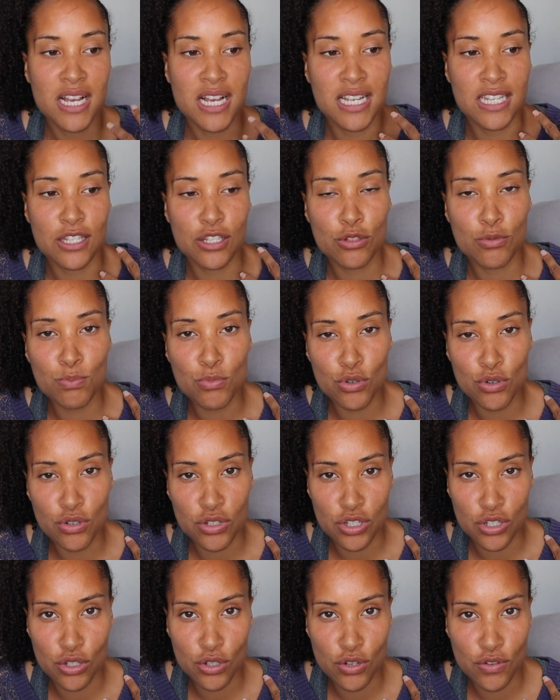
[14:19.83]
It
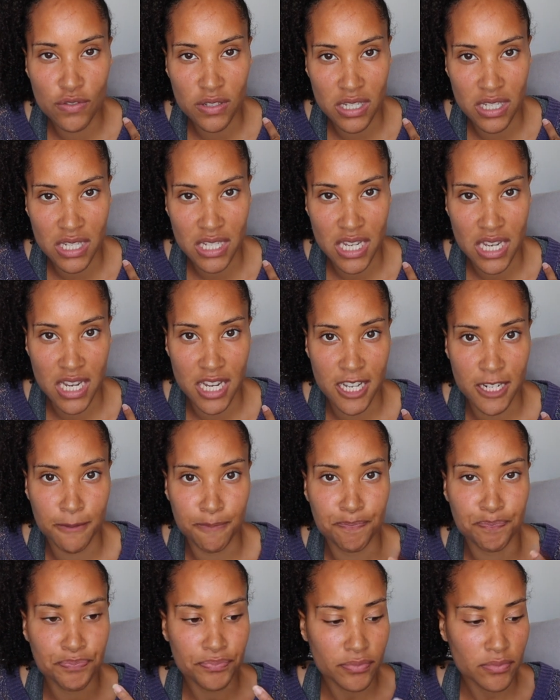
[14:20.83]
soothes the
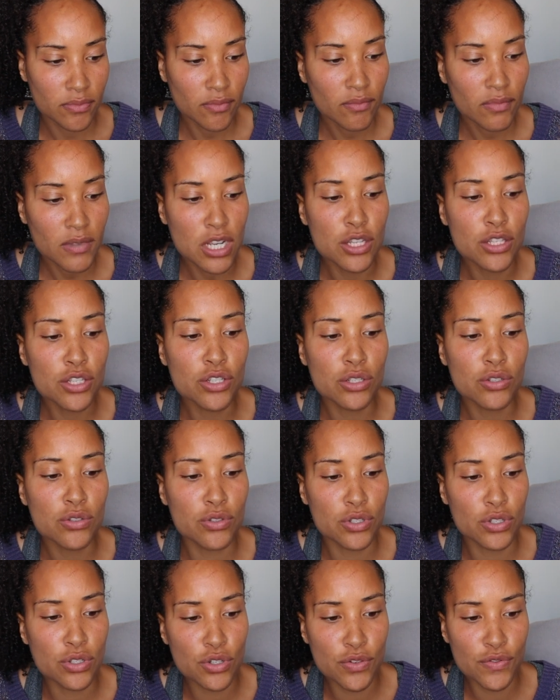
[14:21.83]
skin,
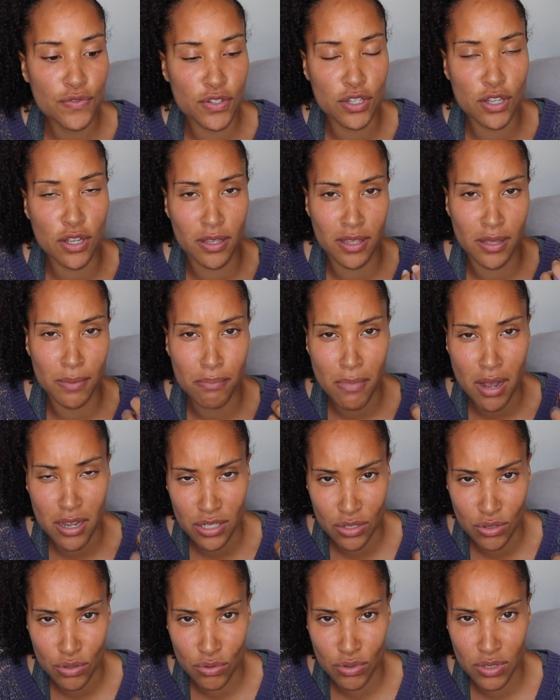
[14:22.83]
soothes the
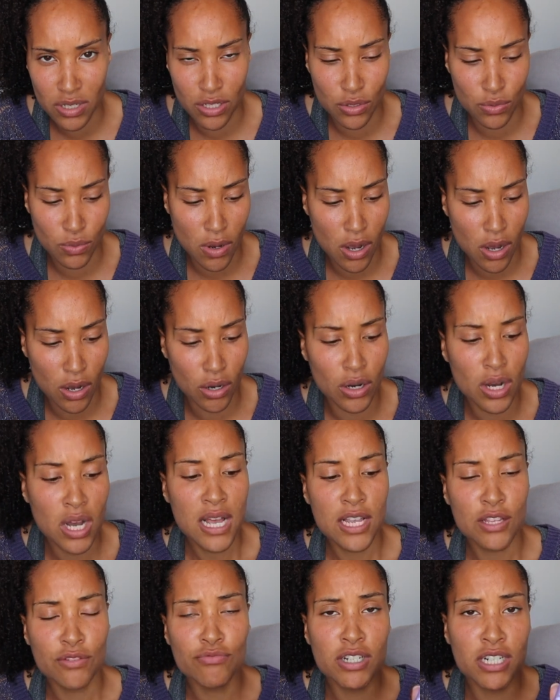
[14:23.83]
muscles as well.
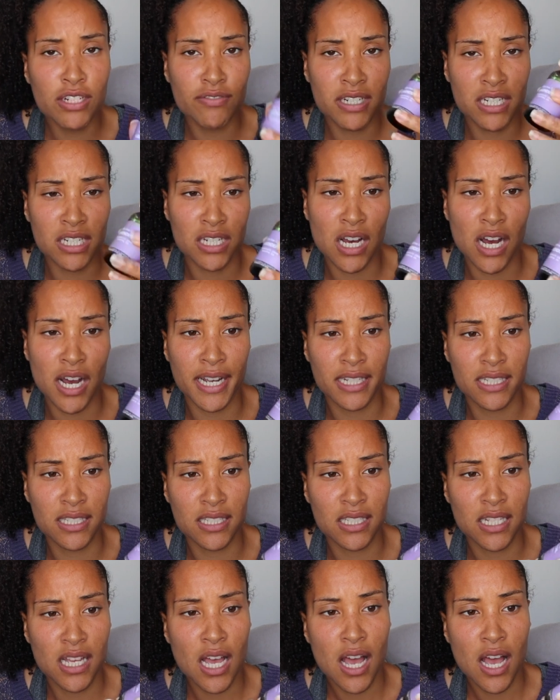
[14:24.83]
Really
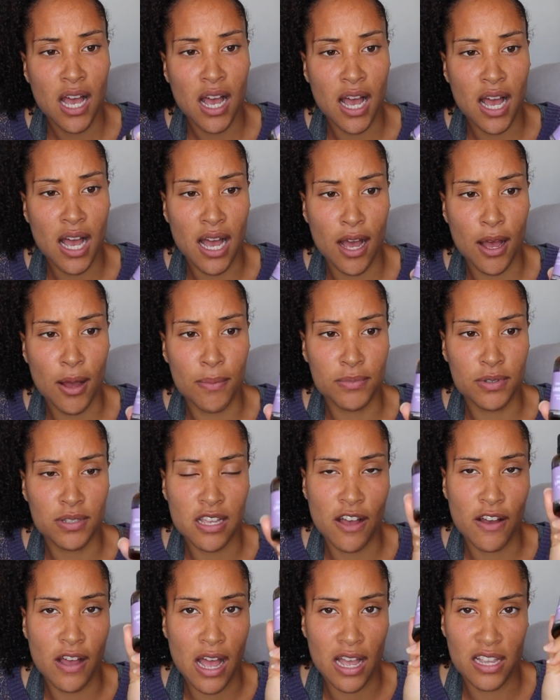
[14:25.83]
nice.
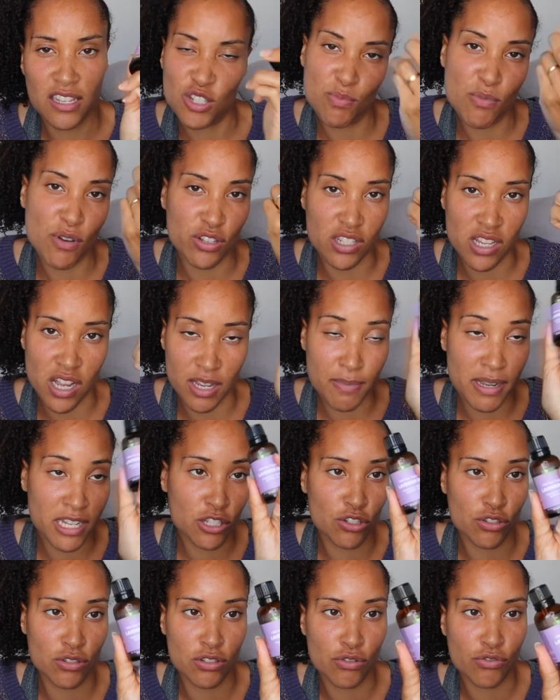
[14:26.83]
So it smells nice, it
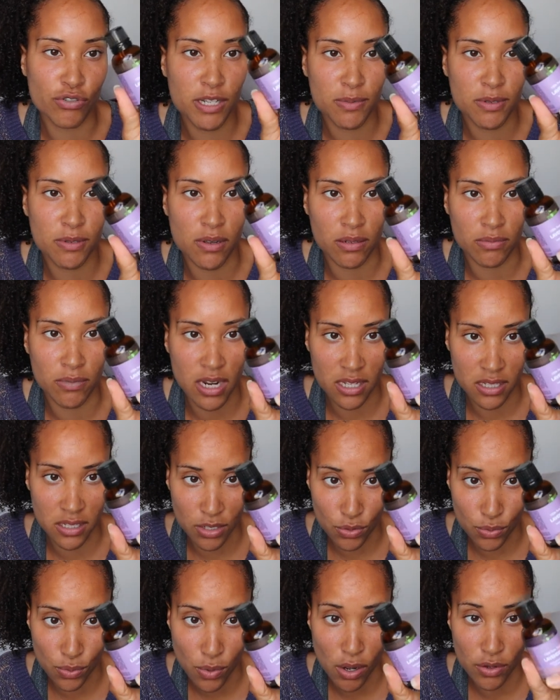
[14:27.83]
makes your cream smell nice
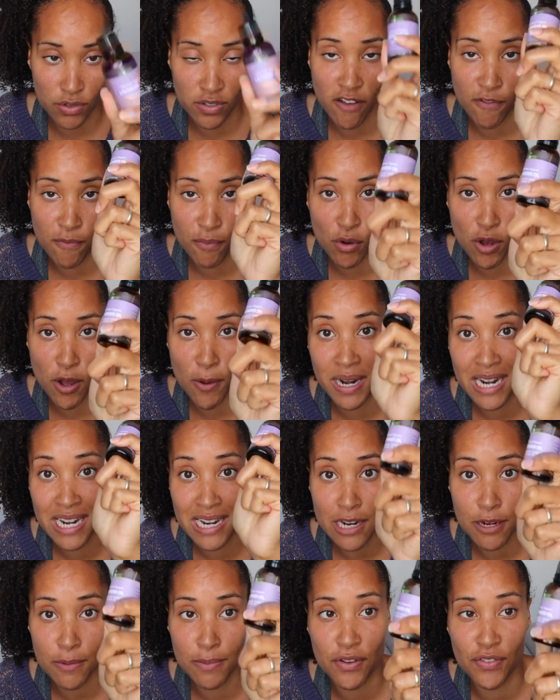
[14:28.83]
as well. So I've put a
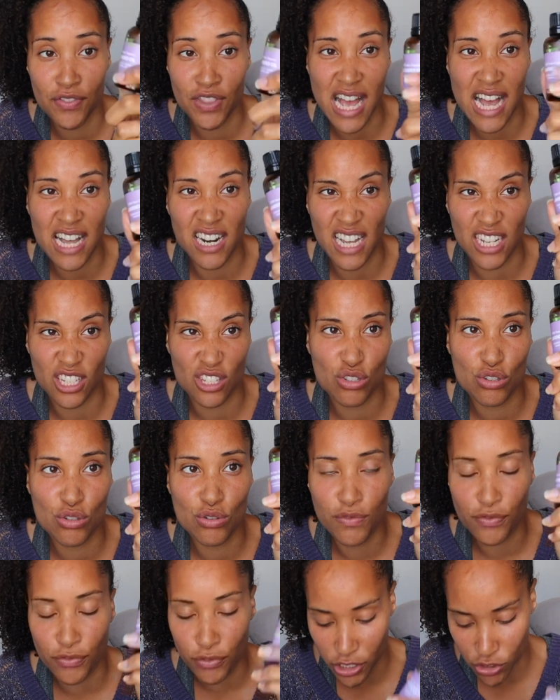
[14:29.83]
little bit of that, like
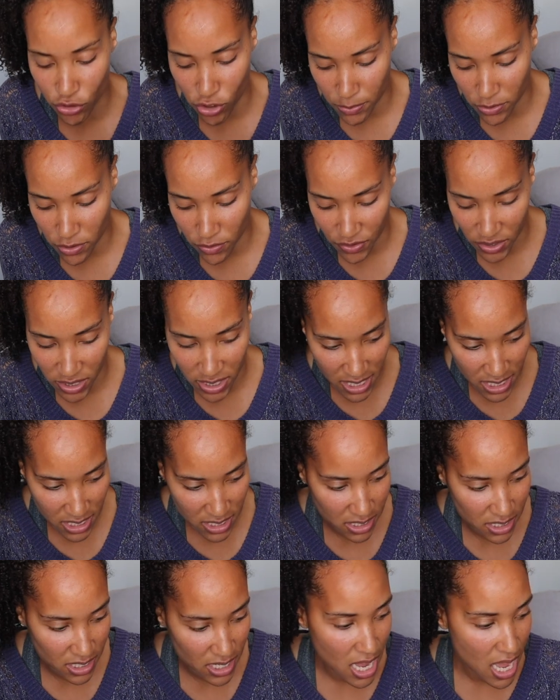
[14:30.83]
2-3 drops of
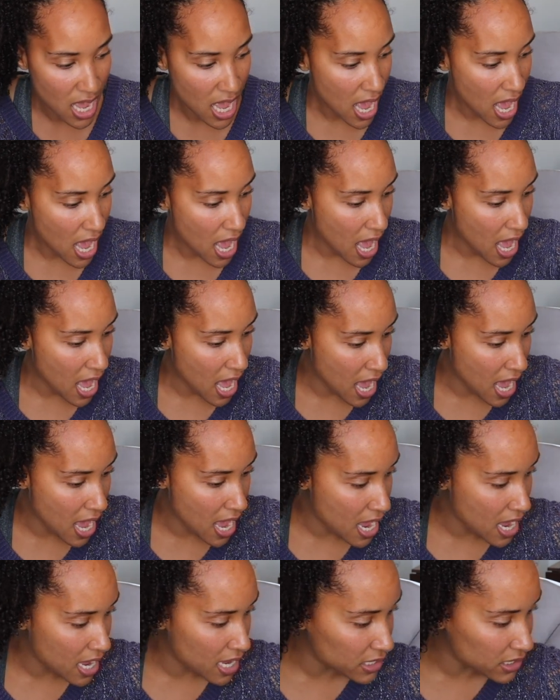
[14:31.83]
this,
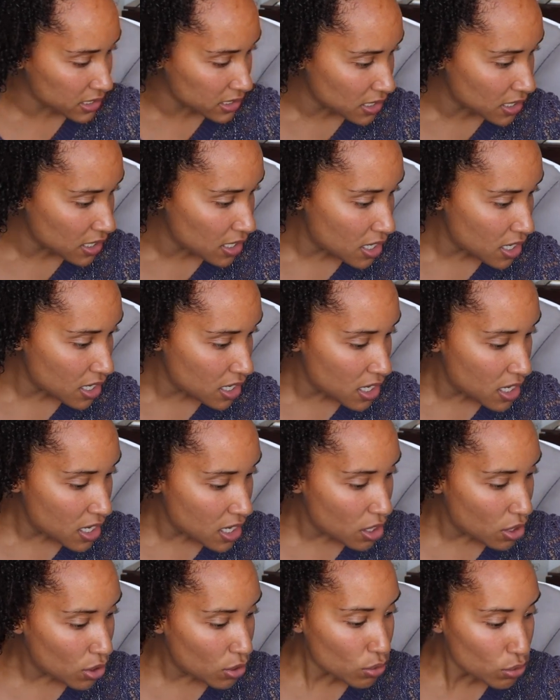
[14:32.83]
and
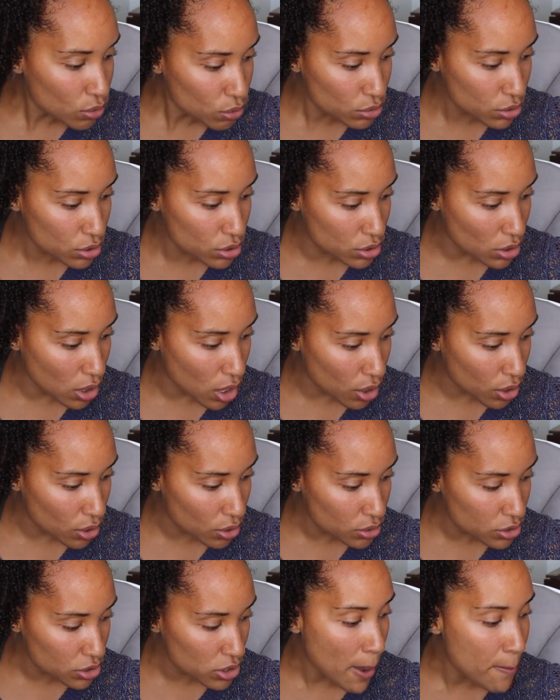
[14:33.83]

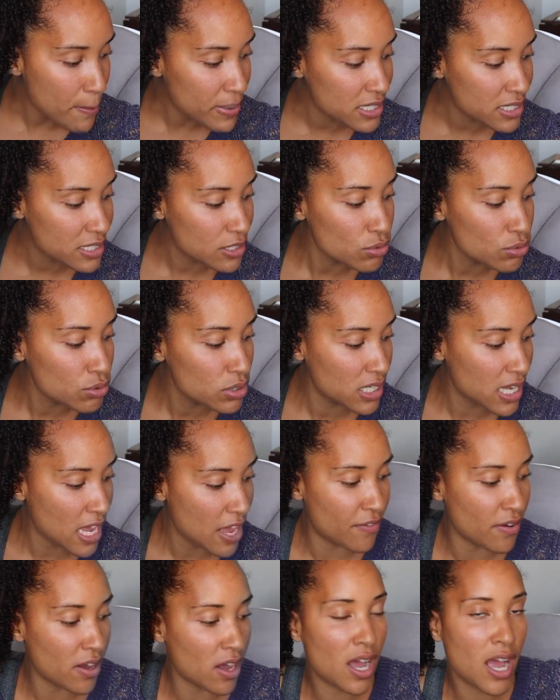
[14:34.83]
also, so I mixed it all
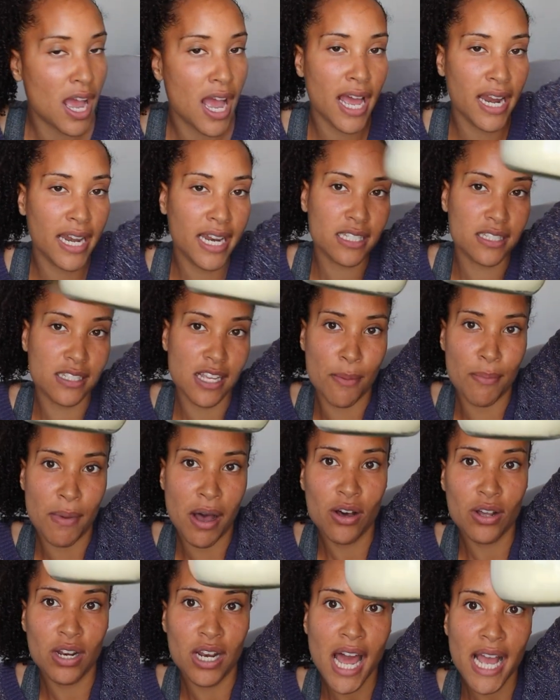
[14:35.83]
together, and it's come
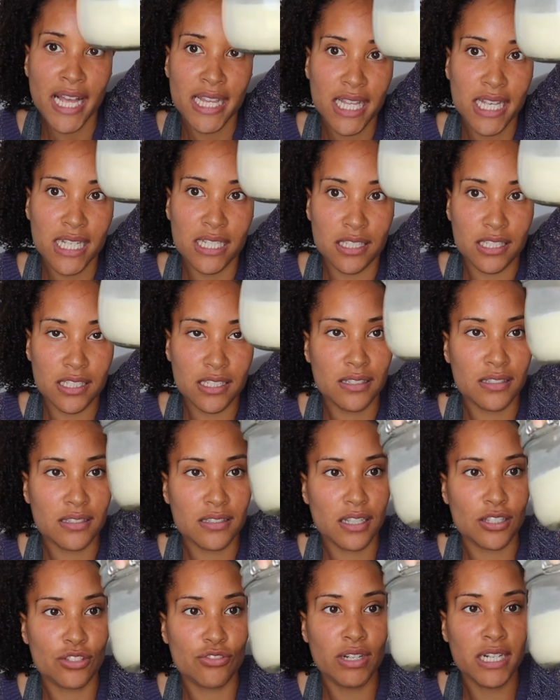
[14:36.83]
out like this.
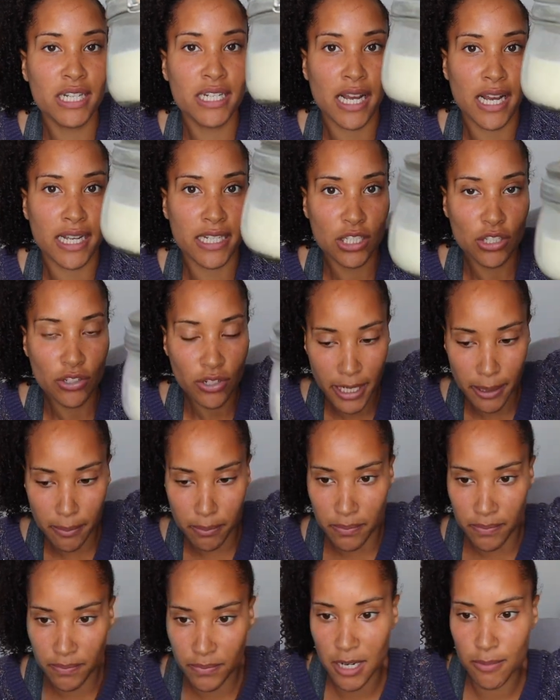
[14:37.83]
So it's really nice
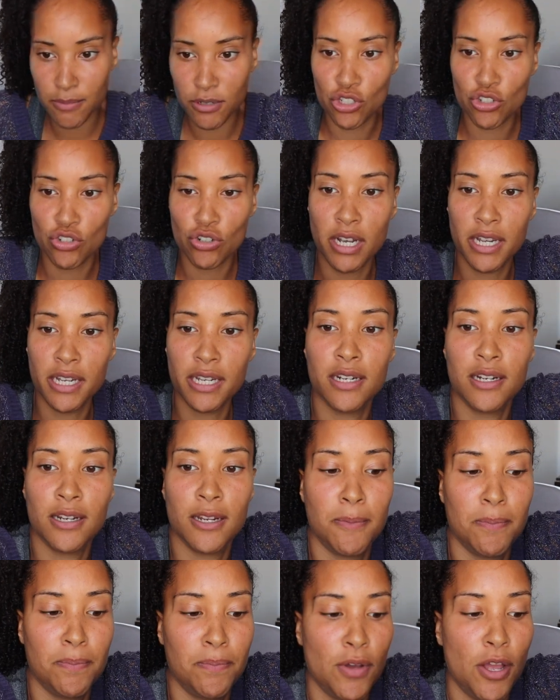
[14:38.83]
cream. Let me try and
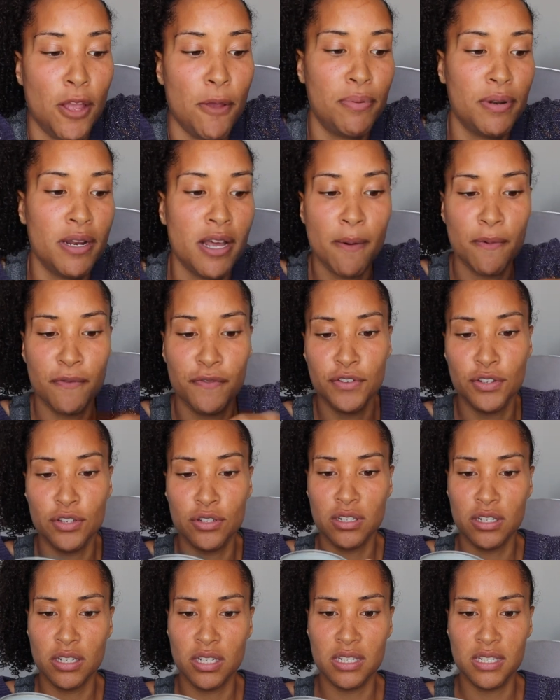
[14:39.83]
open it up for you
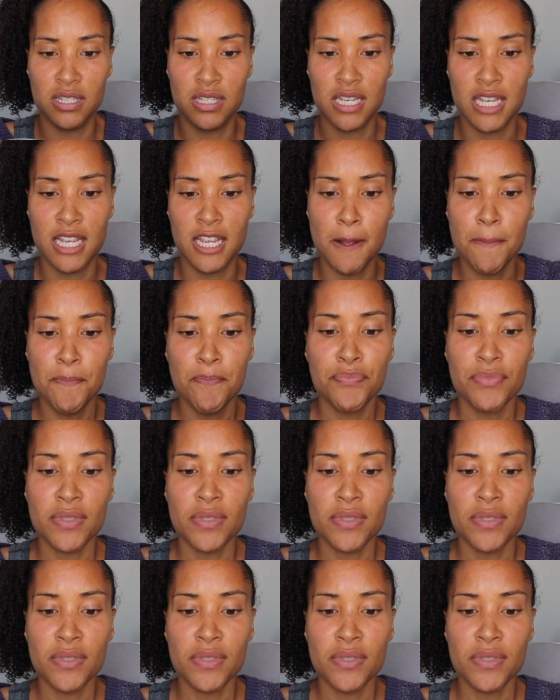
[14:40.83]
so you can see.